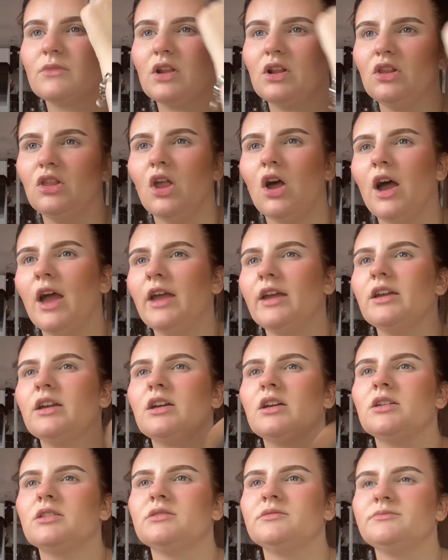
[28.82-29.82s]

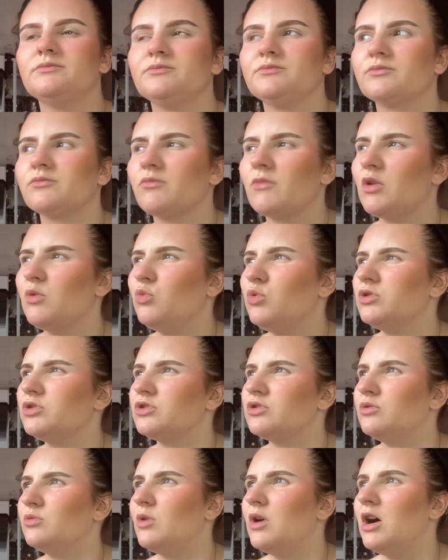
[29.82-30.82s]
like what's
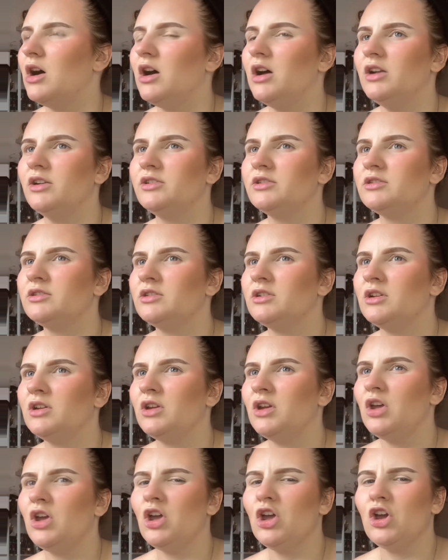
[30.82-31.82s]
the word?
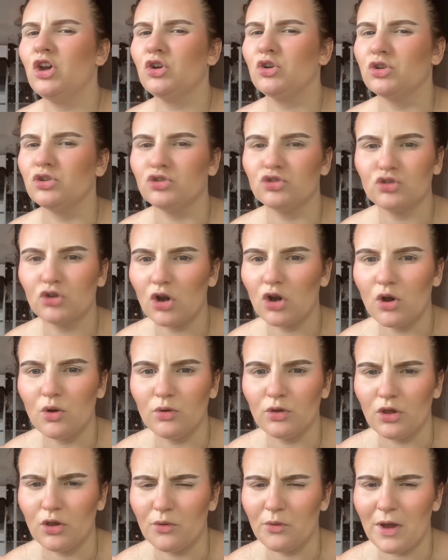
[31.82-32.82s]
Control
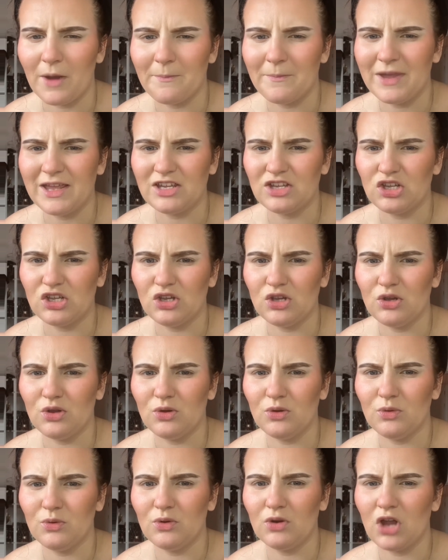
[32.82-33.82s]
you and make
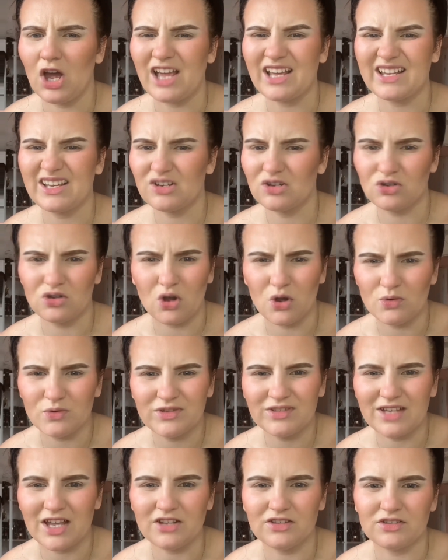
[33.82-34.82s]
you like go
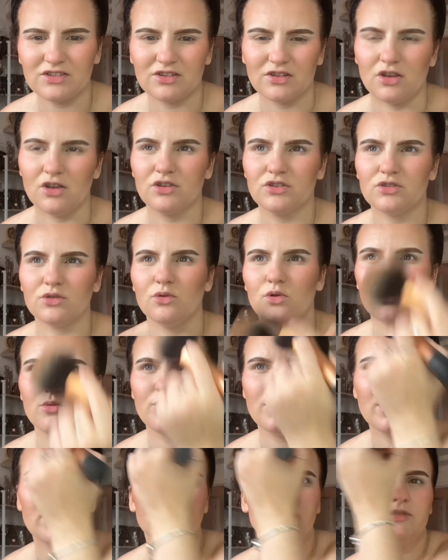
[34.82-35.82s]
senseless
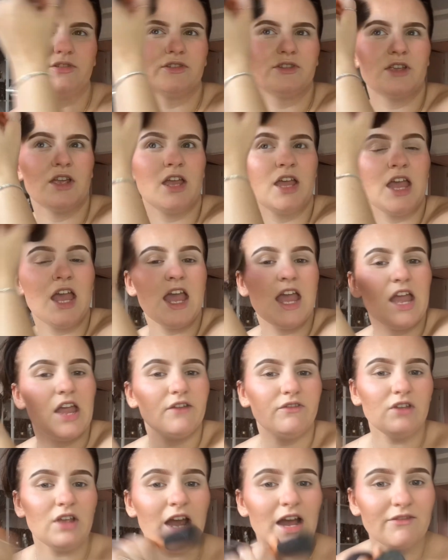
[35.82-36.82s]
almost.
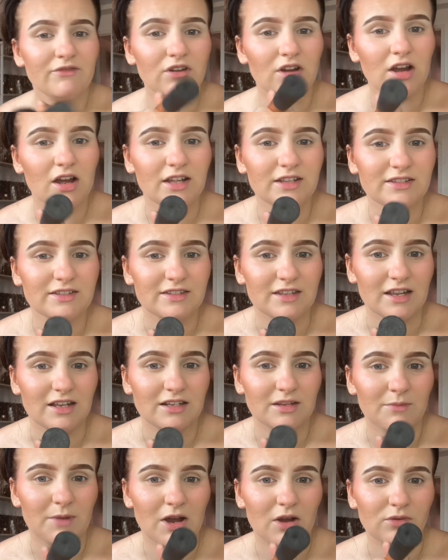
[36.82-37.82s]
If you have a gut instinct
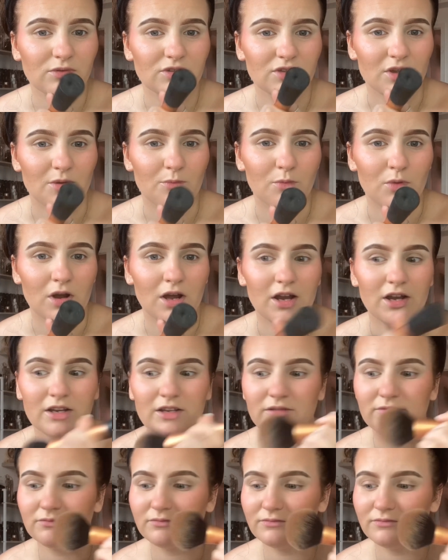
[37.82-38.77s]
about someone,